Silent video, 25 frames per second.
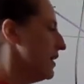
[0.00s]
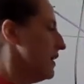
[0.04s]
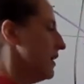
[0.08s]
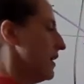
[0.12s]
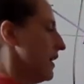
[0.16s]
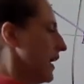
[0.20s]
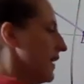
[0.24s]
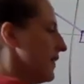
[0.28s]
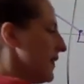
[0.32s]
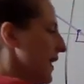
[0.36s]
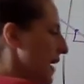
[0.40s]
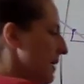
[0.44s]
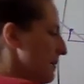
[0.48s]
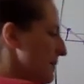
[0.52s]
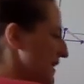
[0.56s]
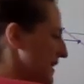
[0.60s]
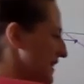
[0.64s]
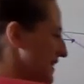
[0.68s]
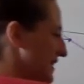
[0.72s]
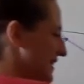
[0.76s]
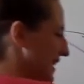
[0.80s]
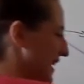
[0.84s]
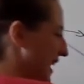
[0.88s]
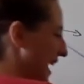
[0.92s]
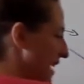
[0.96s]
And that means
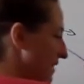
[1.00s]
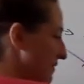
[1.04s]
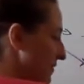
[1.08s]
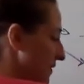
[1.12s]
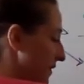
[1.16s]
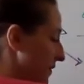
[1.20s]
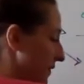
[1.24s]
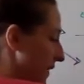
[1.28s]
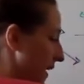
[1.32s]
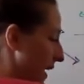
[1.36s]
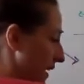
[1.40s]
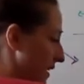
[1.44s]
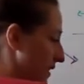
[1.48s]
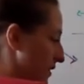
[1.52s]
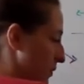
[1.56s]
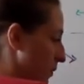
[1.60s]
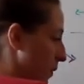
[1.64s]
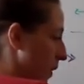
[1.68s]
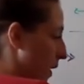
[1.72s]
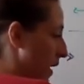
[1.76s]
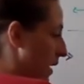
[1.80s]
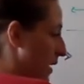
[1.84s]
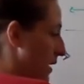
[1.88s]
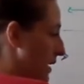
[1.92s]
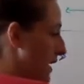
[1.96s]
that f of
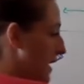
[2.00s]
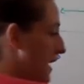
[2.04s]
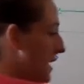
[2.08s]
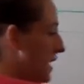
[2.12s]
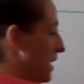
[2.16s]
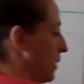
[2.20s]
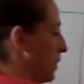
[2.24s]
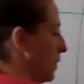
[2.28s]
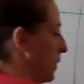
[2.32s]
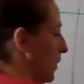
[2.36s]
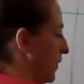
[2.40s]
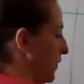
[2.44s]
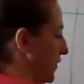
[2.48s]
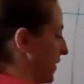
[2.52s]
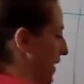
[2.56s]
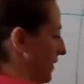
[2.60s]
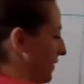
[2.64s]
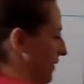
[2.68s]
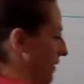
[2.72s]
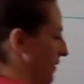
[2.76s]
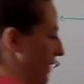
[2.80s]
x1 equals f of